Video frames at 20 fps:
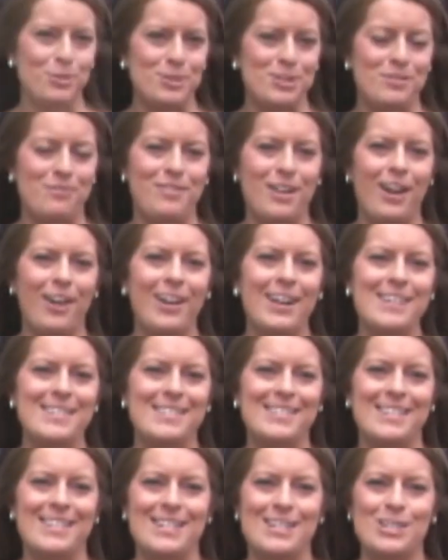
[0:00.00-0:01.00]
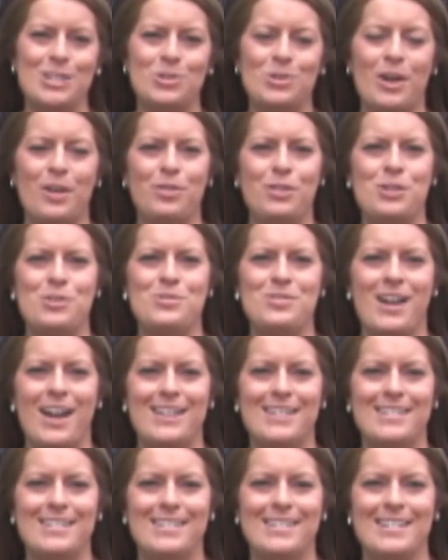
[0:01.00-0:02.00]
to various cities throughout the
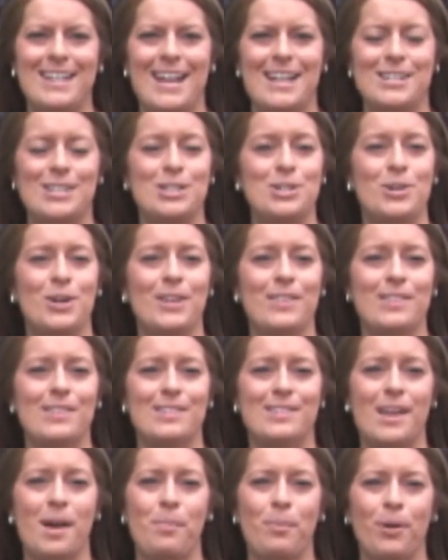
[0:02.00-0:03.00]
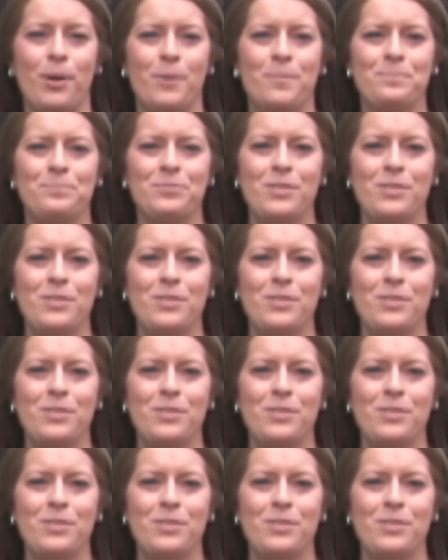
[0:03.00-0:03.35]
United States during the summer.